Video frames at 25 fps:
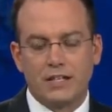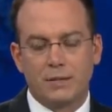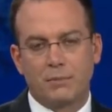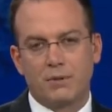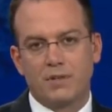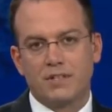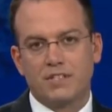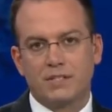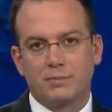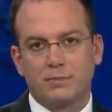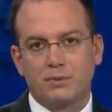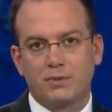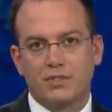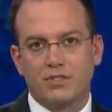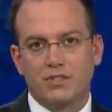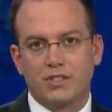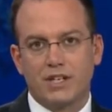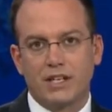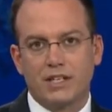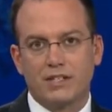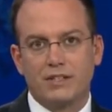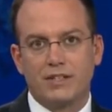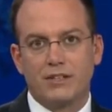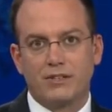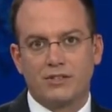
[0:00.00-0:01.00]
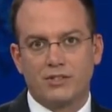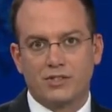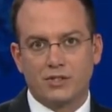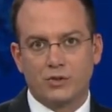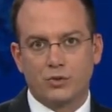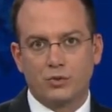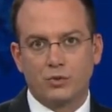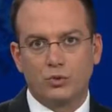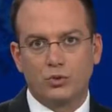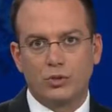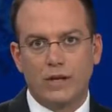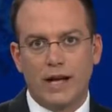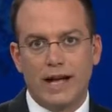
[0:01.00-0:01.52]
The principal said their
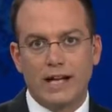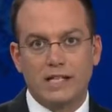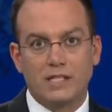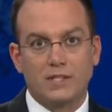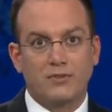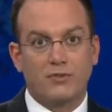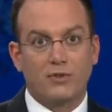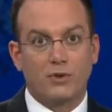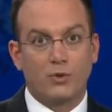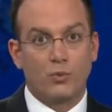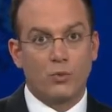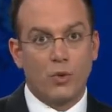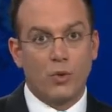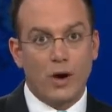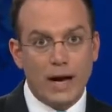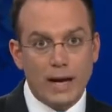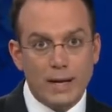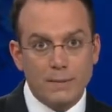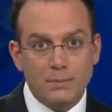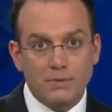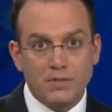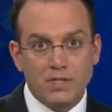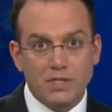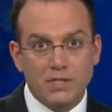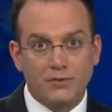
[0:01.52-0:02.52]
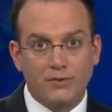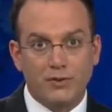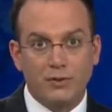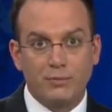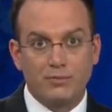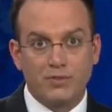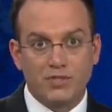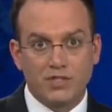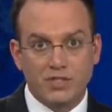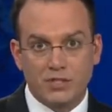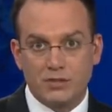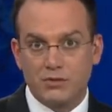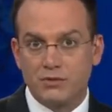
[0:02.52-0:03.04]
school asks for wipes
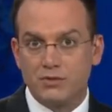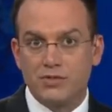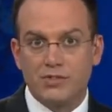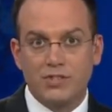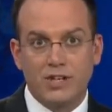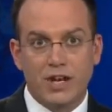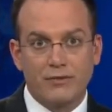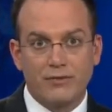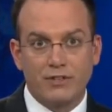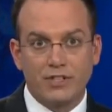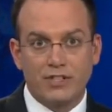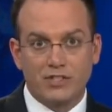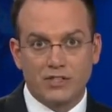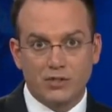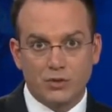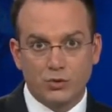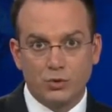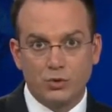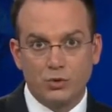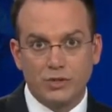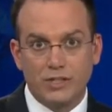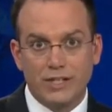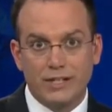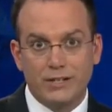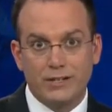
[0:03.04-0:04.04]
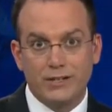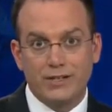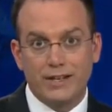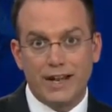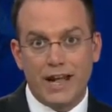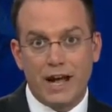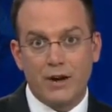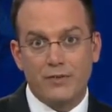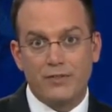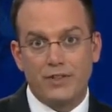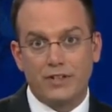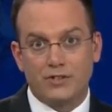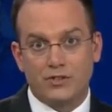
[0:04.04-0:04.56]
from students every school year.
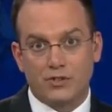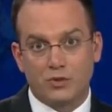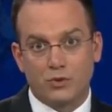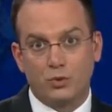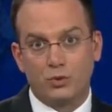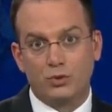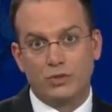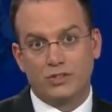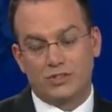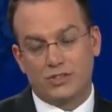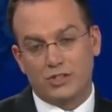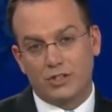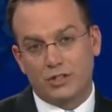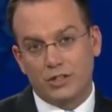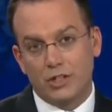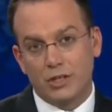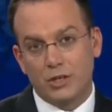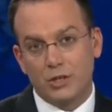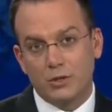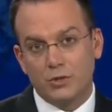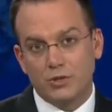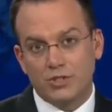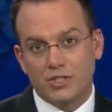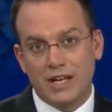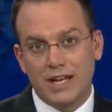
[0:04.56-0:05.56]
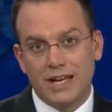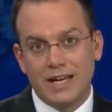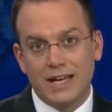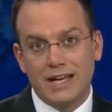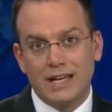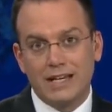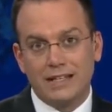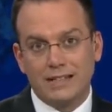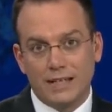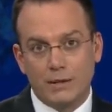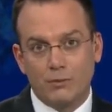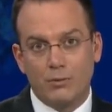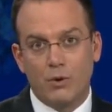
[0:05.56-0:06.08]
Now that school is closed,
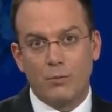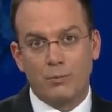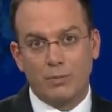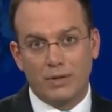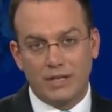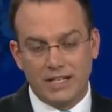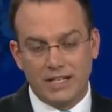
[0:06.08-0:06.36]
they won't be